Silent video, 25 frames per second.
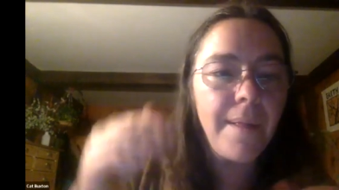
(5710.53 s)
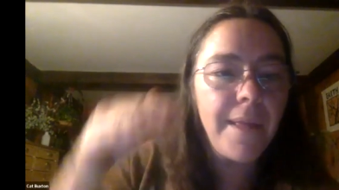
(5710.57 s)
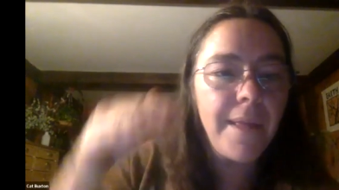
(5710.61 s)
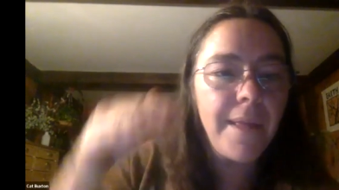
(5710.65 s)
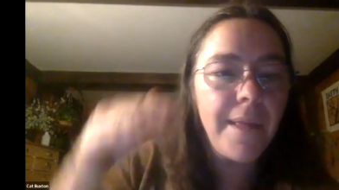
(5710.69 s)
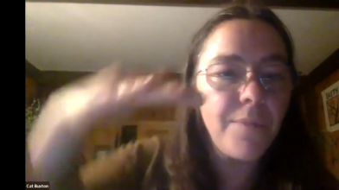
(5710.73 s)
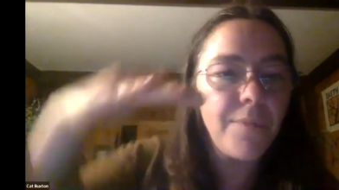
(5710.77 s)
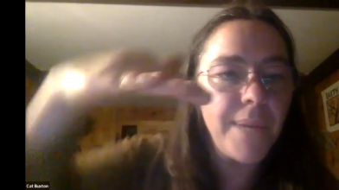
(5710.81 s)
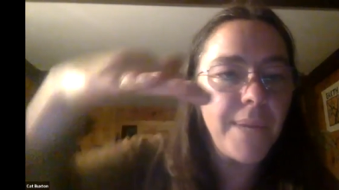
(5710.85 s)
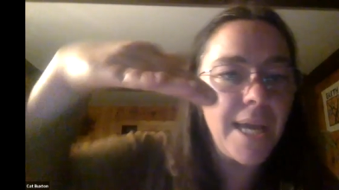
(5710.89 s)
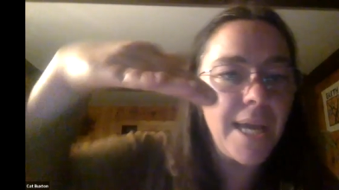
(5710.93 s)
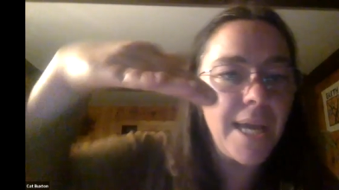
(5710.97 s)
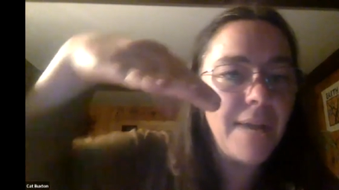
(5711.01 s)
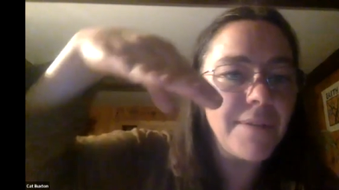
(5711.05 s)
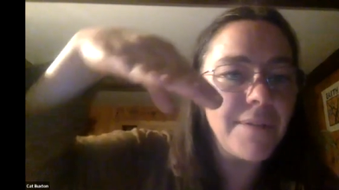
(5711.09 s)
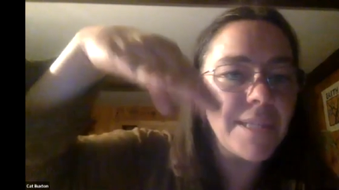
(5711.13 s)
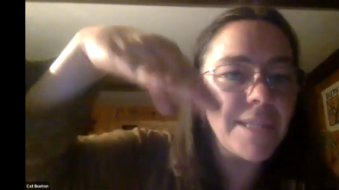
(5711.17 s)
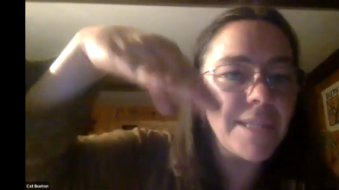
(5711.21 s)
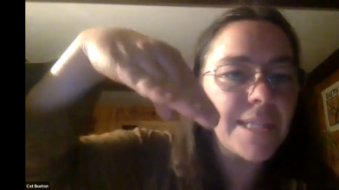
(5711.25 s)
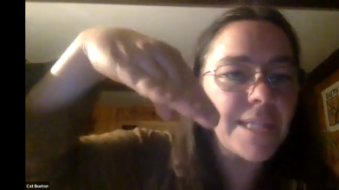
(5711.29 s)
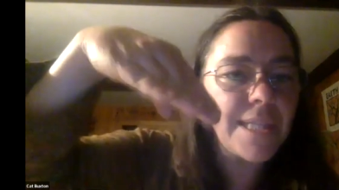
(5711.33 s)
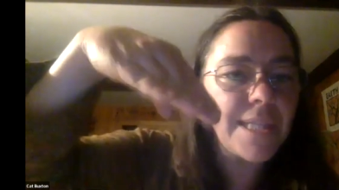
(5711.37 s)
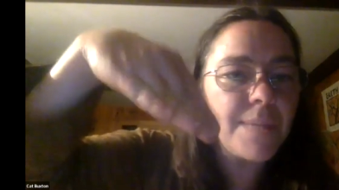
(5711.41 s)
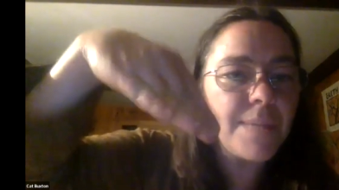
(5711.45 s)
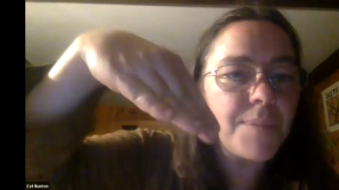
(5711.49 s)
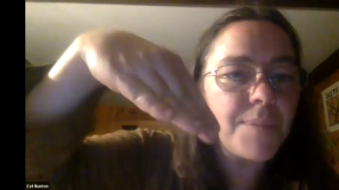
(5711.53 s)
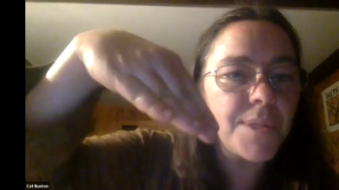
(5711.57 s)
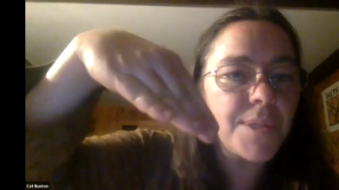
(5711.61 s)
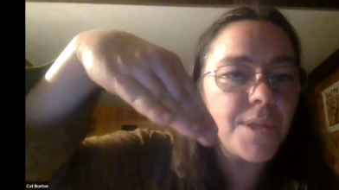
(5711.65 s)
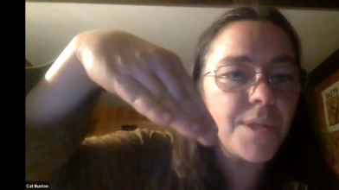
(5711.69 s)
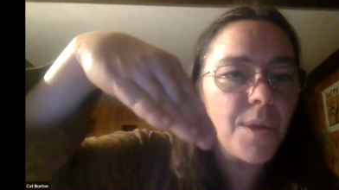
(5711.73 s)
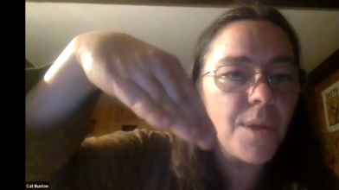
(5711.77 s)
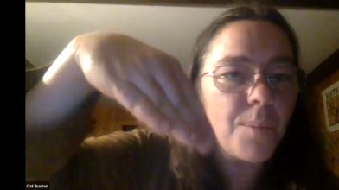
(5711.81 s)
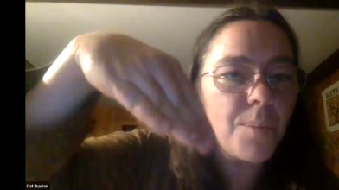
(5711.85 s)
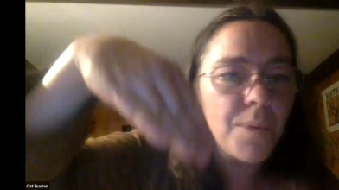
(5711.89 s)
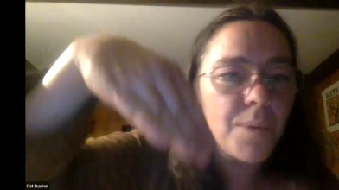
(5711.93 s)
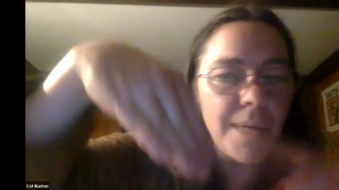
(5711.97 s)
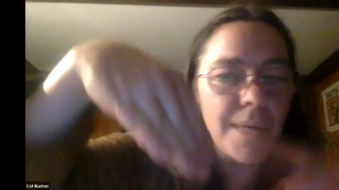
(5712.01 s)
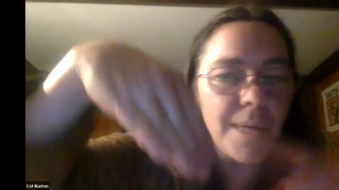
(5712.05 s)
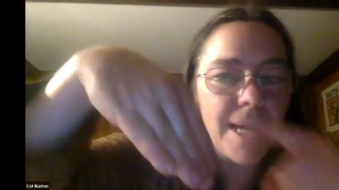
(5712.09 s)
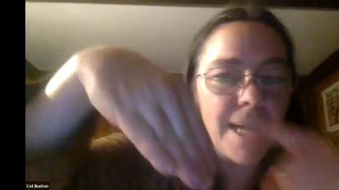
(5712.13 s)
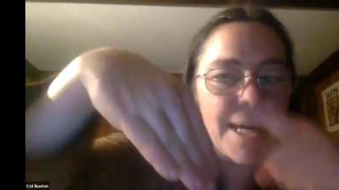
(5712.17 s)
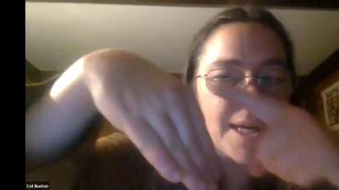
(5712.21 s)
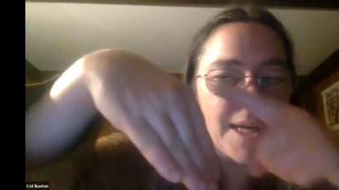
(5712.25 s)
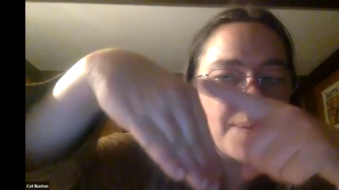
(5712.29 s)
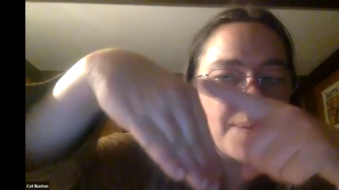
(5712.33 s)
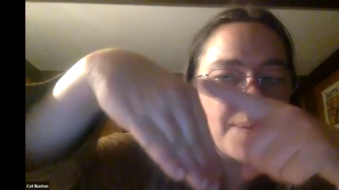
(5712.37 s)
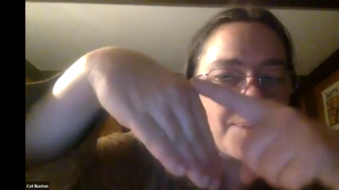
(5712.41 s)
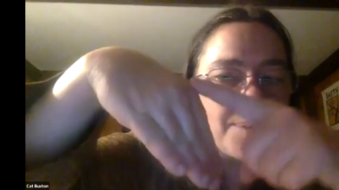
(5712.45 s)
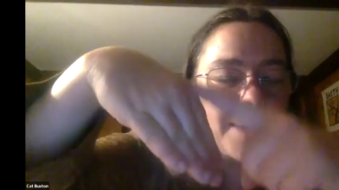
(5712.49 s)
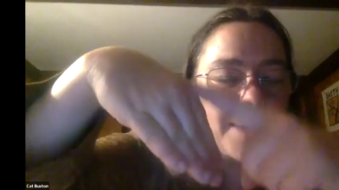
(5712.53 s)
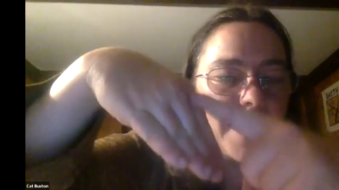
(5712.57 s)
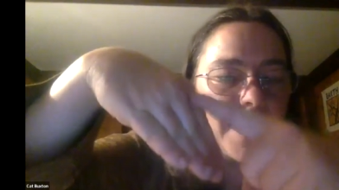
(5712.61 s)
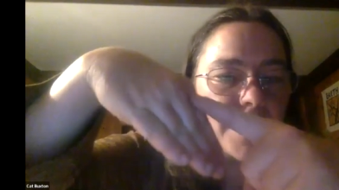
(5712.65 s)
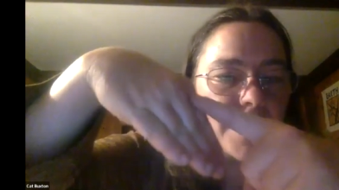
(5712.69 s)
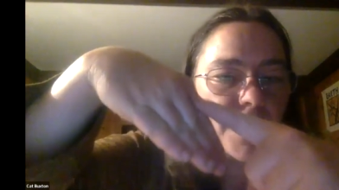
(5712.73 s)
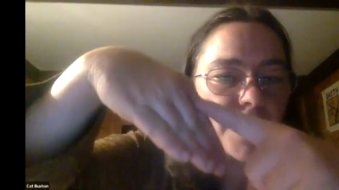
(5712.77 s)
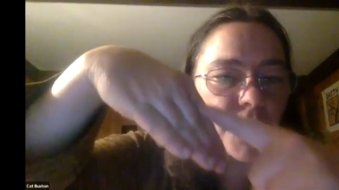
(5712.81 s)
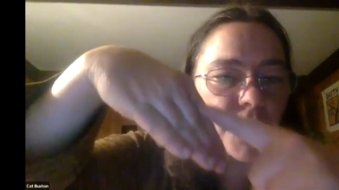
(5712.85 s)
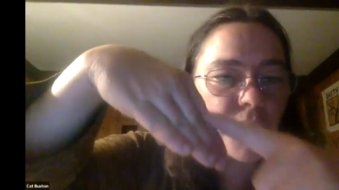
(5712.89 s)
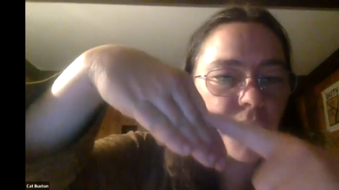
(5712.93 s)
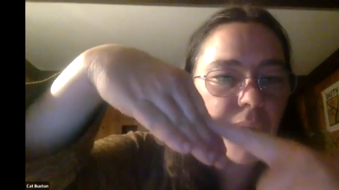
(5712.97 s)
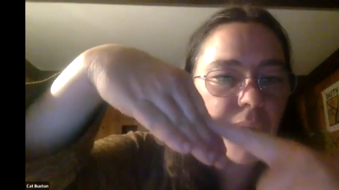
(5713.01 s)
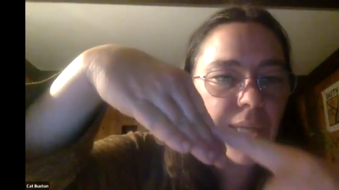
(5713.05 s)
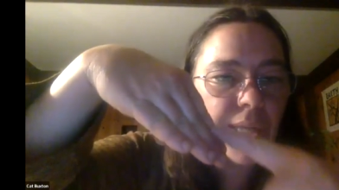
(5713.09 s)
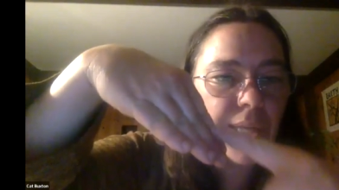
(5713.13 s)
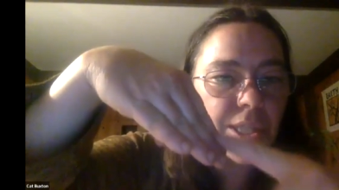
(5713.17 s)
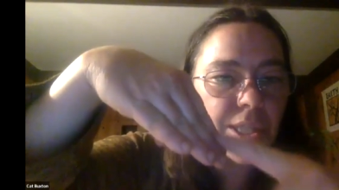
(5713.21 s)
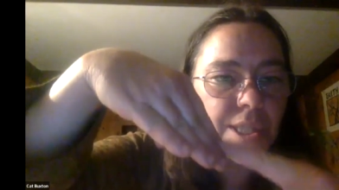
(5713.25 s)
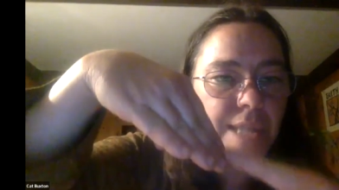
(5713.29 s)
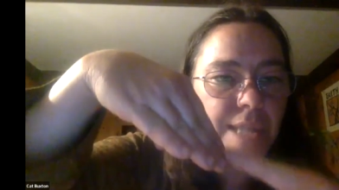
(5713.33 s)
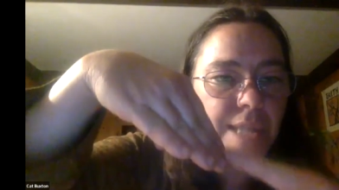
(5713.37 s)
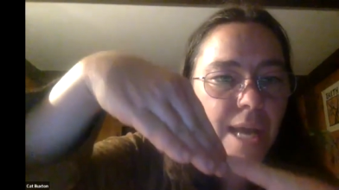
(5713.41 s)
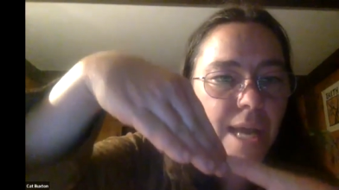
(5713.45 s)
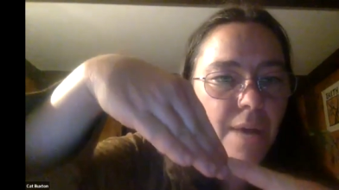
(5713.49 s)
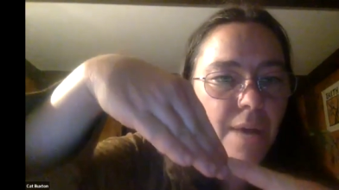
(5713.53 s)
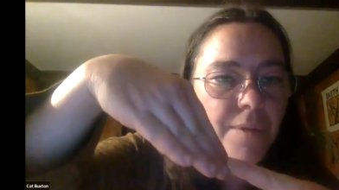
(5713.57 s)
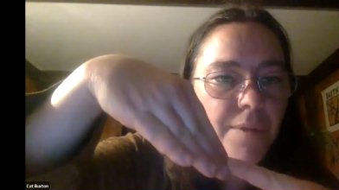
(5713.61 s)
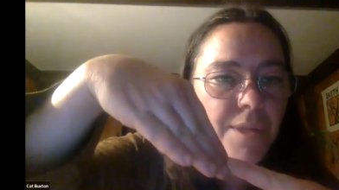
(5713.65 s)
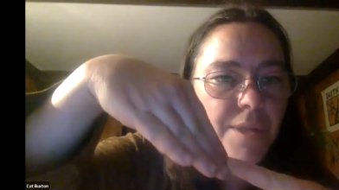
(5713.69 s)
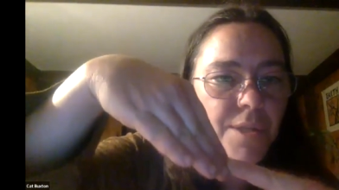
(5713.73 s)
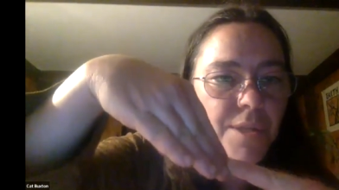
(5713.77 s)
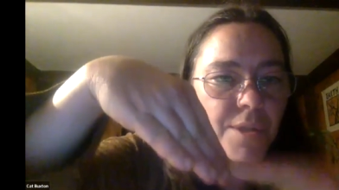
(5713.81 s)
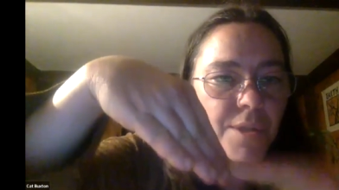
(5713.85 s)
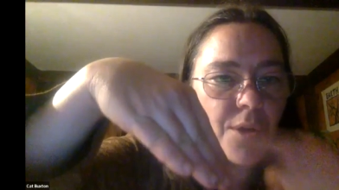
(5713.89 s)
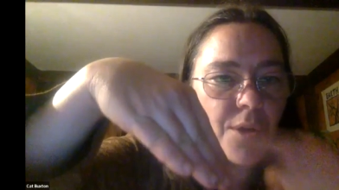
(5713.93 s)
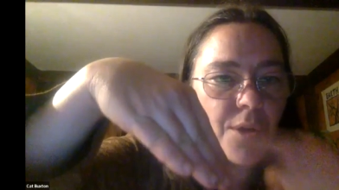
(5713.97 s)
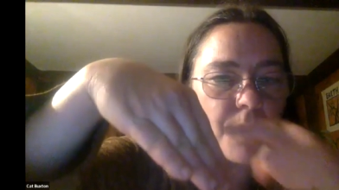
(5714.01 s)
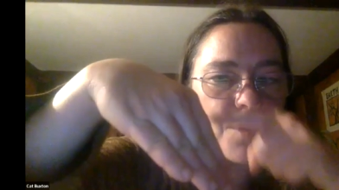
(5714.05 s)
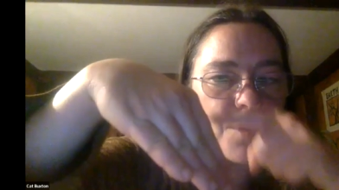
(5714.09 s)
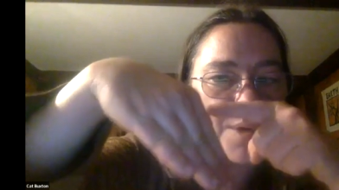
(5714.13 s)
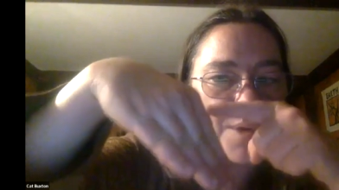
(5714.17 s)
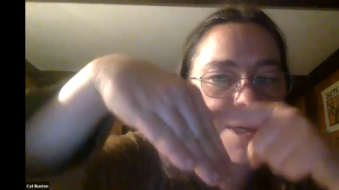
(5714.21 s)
if we have a steep slope, we're not going to plant a trench down the slope.